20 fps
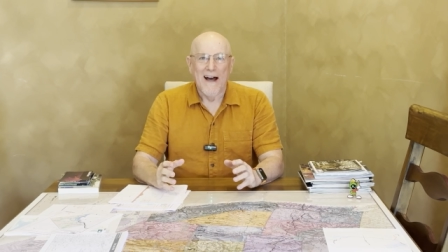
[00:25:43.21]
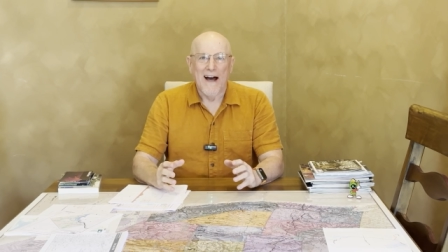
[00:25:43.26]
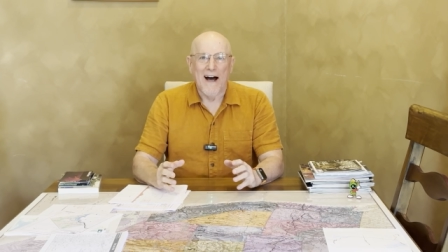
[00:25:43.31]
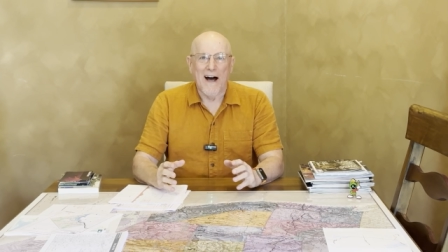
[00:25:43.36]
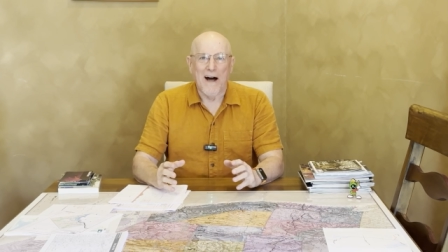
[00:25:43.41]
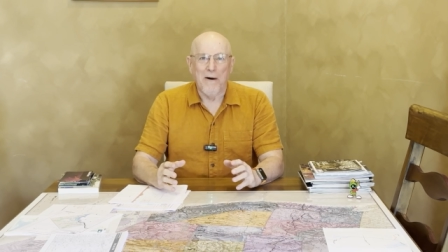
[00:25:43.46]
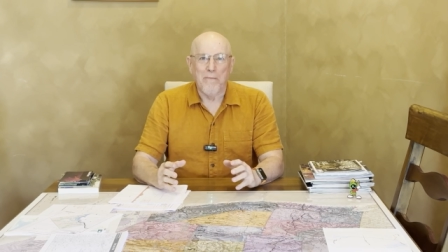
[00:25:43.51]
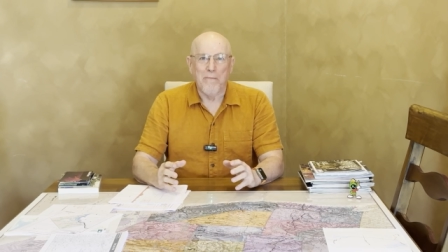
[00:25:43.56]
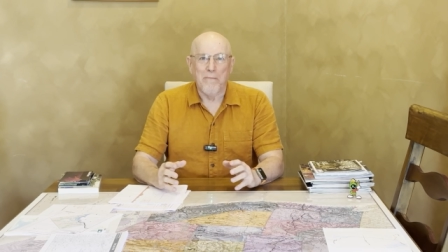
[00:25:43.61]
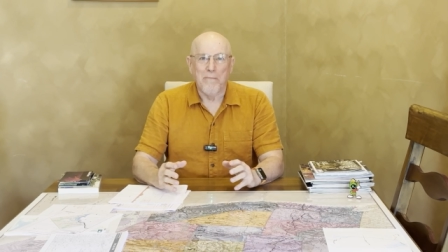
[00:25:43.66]

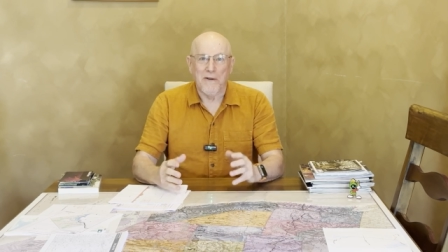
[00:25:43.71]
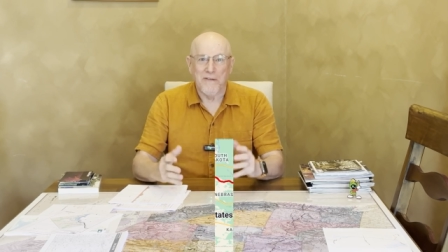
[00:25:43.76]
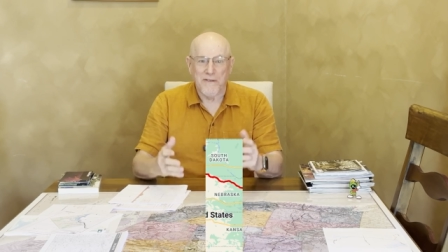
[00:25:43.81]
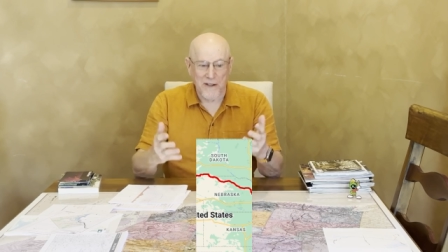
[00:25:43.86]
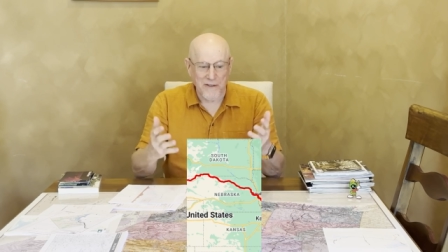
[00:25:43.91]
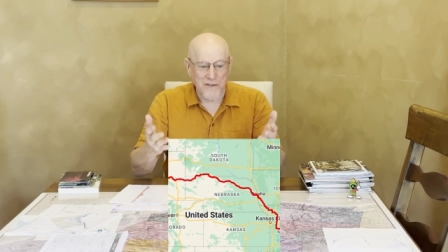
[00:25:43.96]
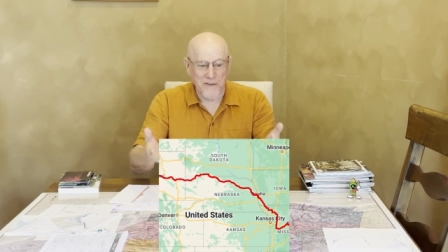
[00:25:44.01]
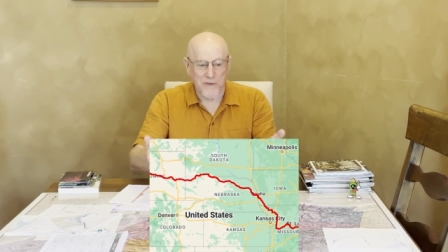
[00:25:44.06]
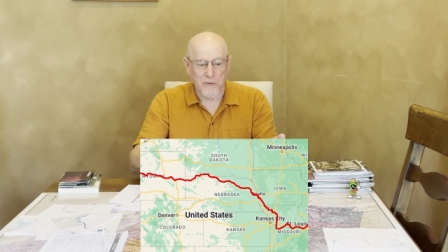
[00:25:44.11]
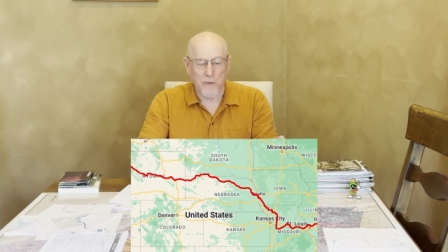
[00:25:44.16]
Um, but
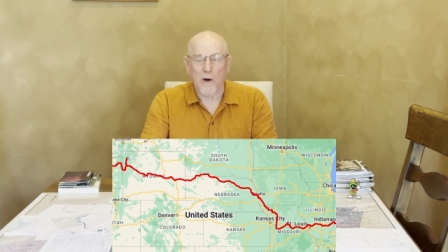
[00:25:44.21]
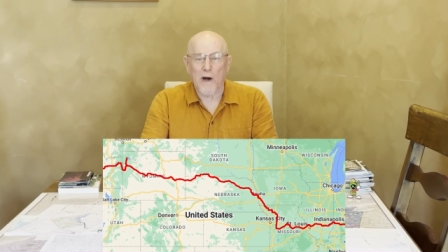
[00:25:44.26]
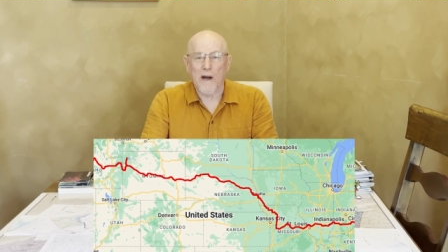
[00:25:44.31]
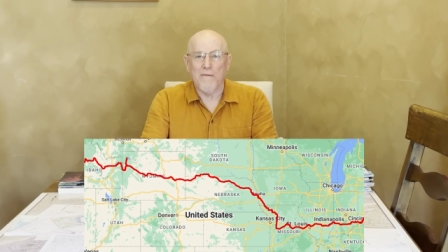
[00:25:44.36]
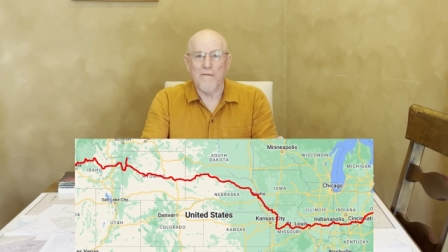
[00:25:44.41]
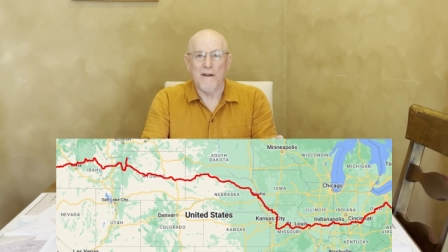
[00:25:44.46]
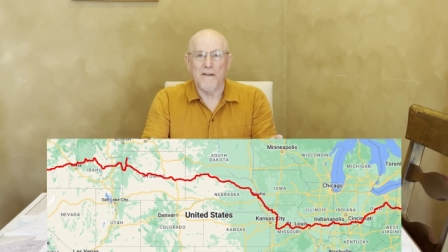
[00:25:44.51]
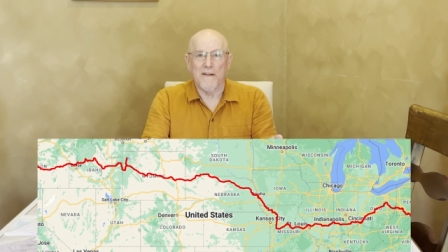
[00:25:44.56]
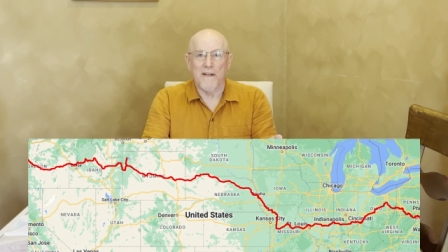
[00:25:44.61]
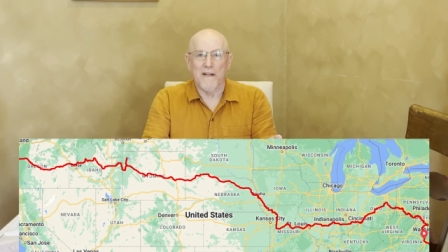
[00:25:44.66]
this is where
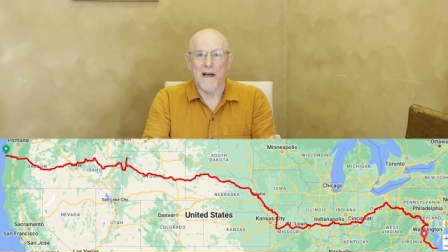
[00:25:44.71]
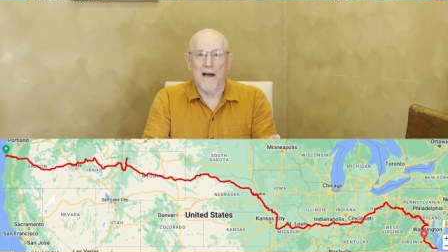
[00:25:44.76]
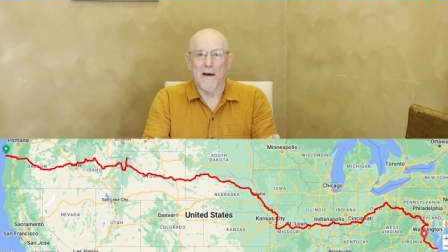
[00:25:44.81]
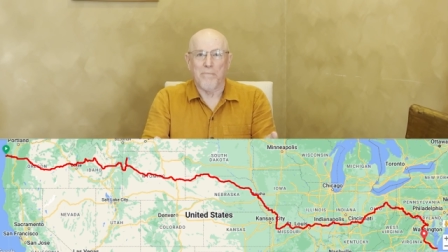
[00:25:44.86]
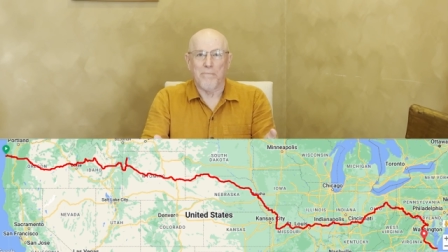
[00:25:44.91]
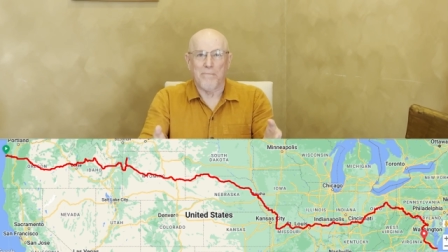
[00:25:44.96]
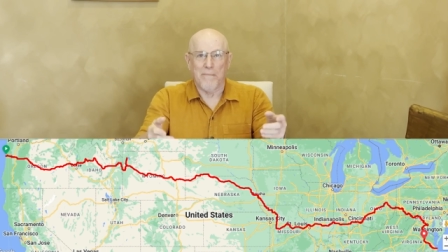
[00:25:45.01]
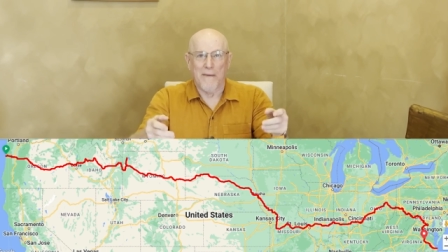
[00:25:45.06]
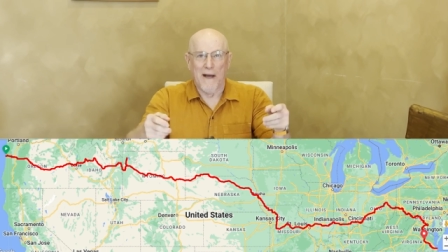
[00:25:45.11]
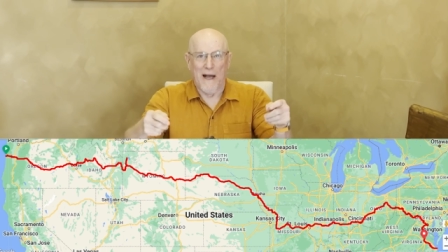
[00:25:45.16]
I've ended
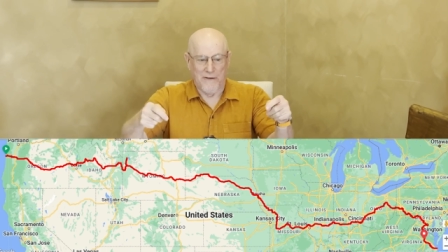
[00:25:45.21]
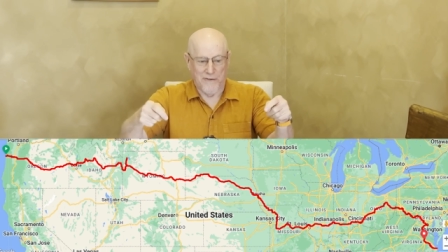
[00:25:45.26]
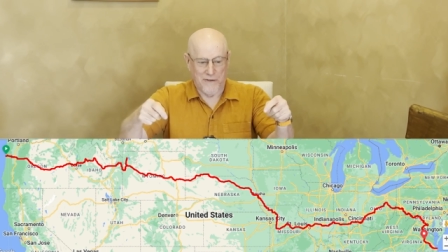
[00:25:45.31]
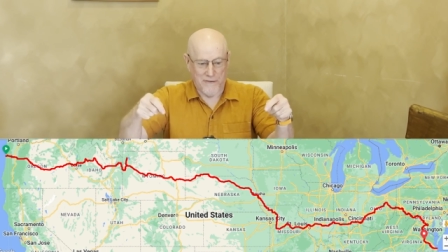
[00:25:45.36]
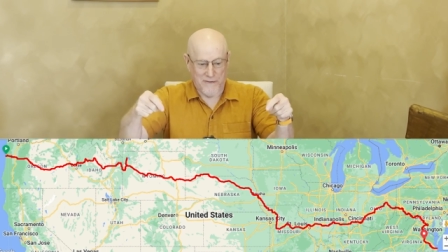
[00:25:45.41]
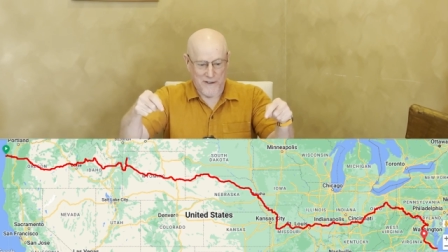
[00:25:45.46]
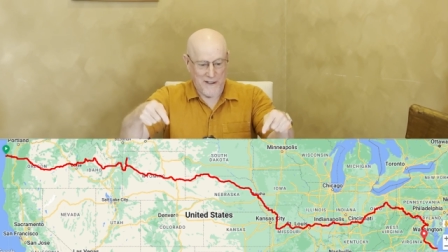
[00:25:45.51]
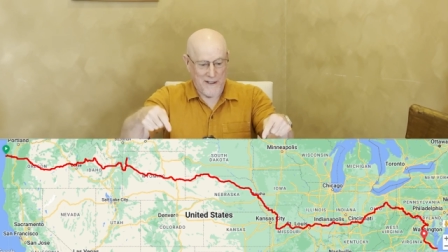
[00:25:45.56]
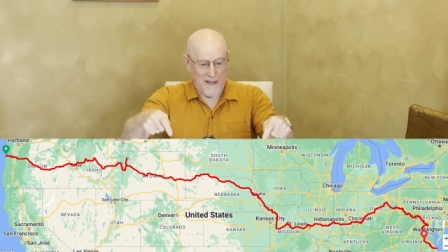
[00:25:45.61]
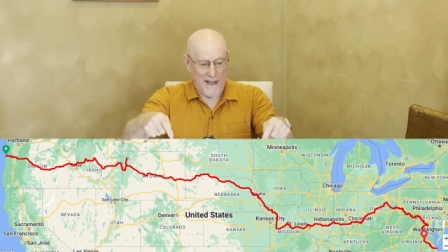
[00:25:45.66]
up as
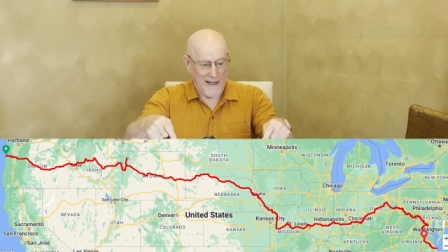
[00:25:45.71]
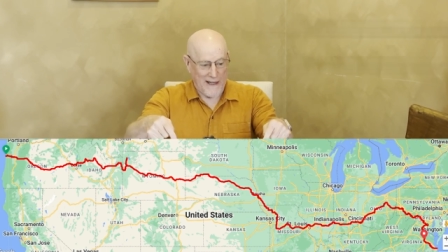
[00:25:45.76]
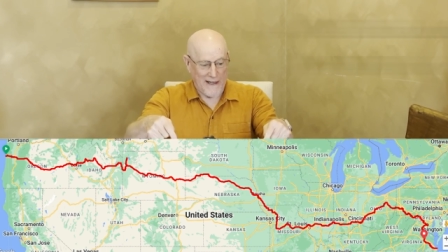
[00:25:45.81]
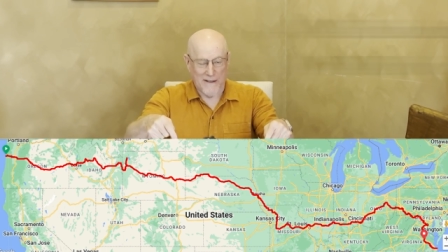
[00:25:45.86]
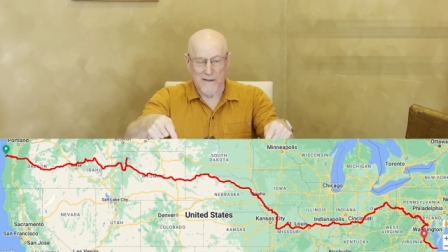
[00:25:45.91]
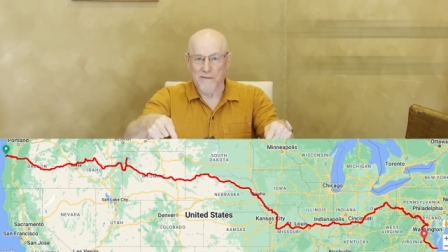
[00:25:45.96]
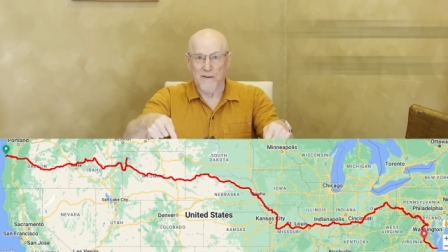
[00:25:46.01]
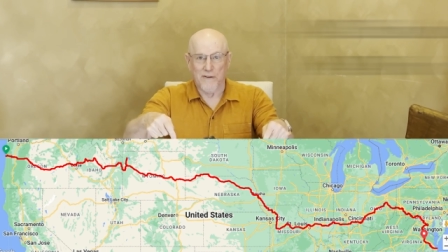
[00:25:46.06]
of today.